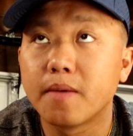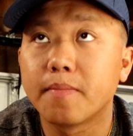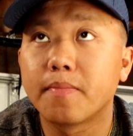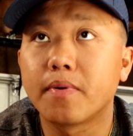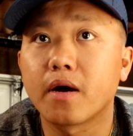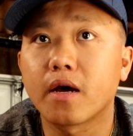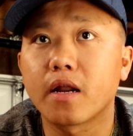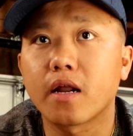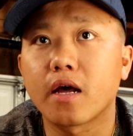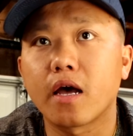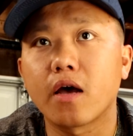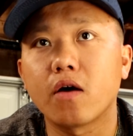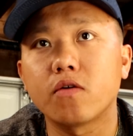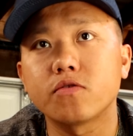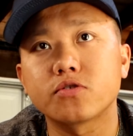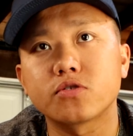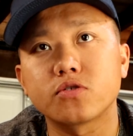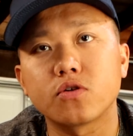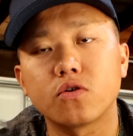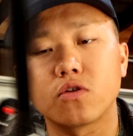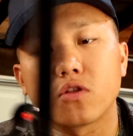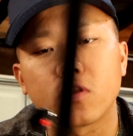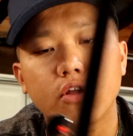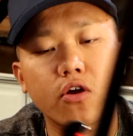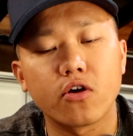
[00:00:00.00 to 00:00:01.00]
But I
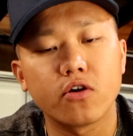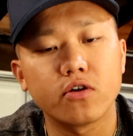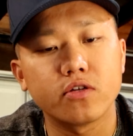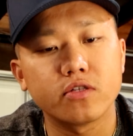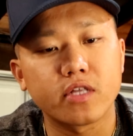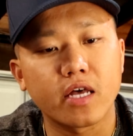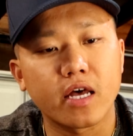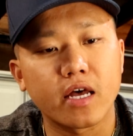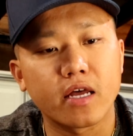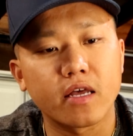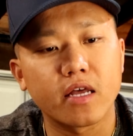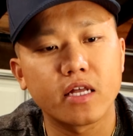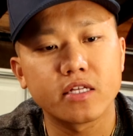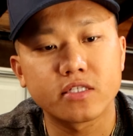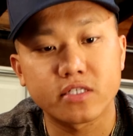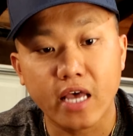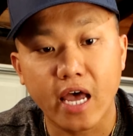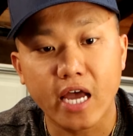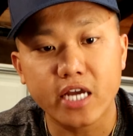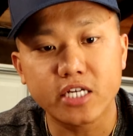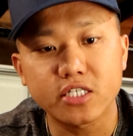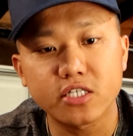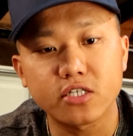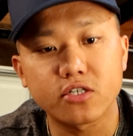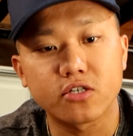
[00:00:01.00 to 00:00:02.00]
also learned that it's
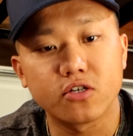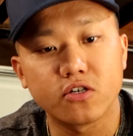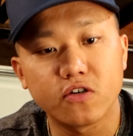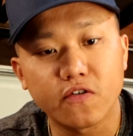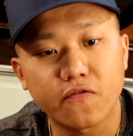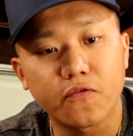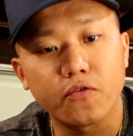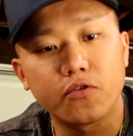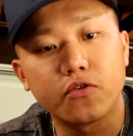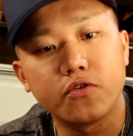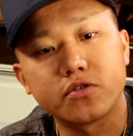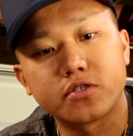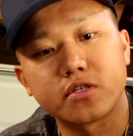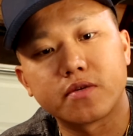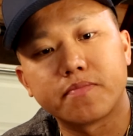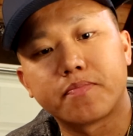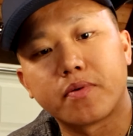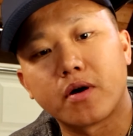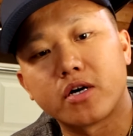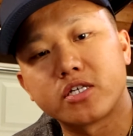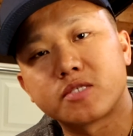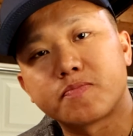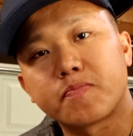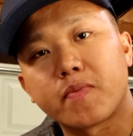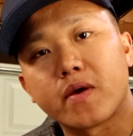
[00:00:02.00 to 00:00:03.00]
actually good for using
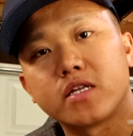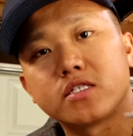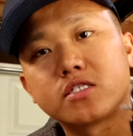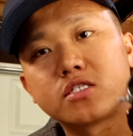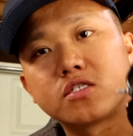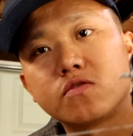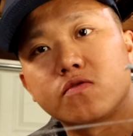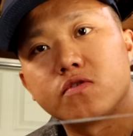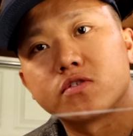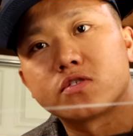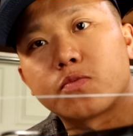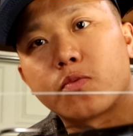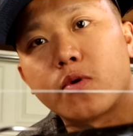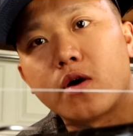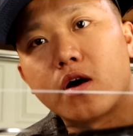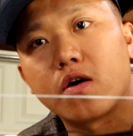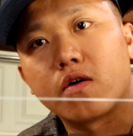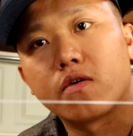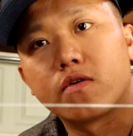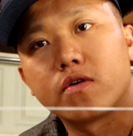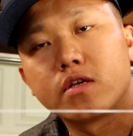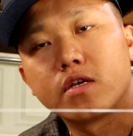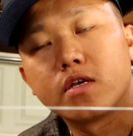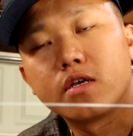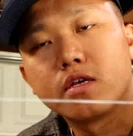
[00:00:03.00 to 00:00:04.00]
buzz baits too as
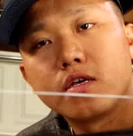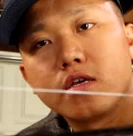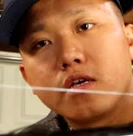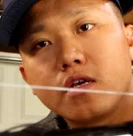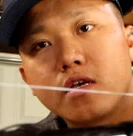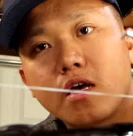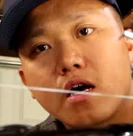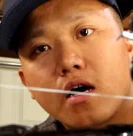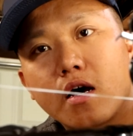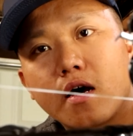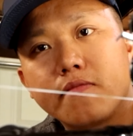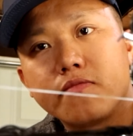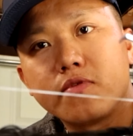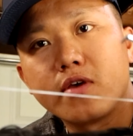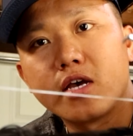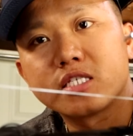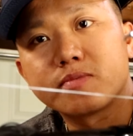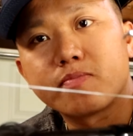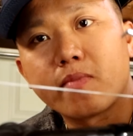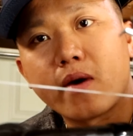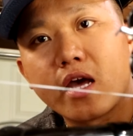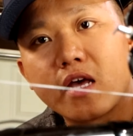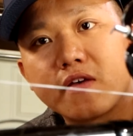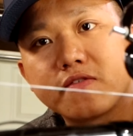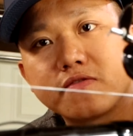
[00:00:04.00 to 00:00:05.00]
well. You guys
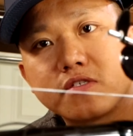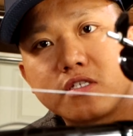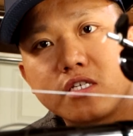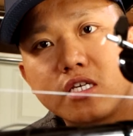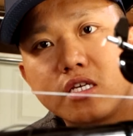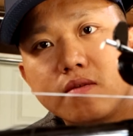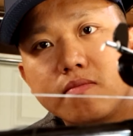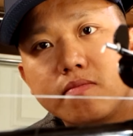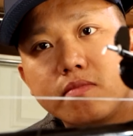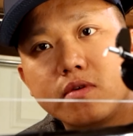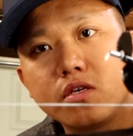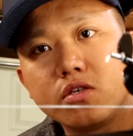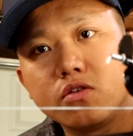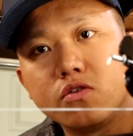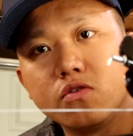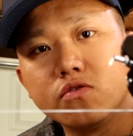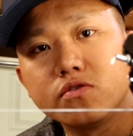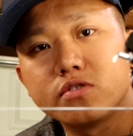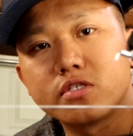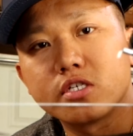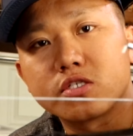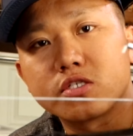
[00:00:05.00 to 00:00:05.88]
might have seen me use